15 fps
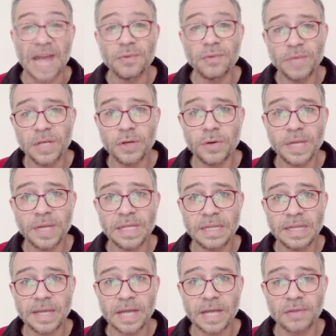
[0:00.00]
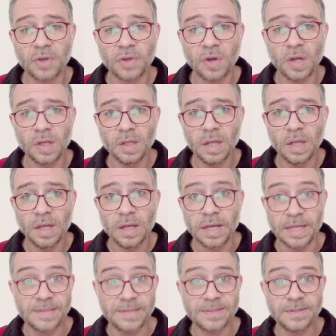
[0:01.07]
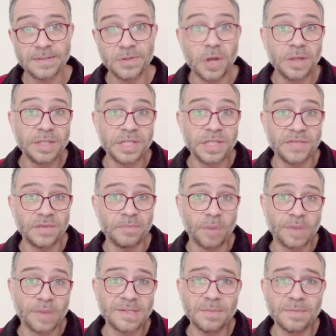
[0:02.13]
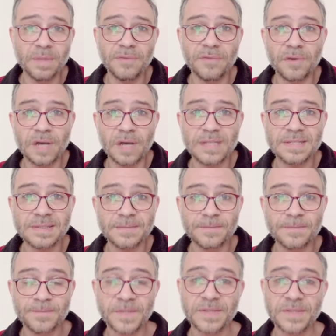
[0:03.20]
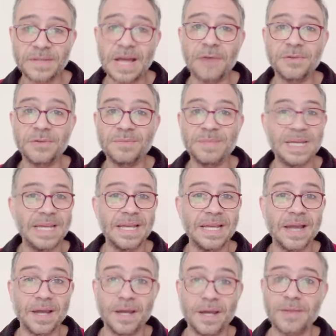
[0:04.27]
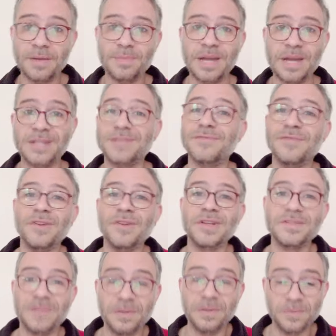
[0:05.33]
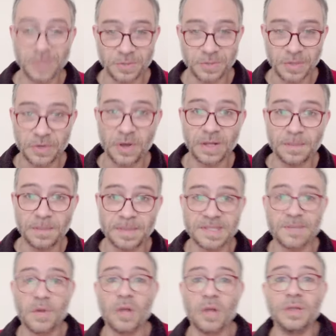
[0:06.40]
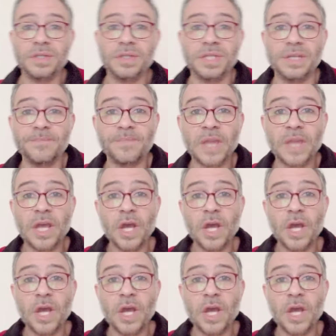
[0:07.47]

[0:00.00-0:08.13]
Can we know anything at all? Is knowledge even possible for us? So that would be another branch of philosophy which we call epistemology.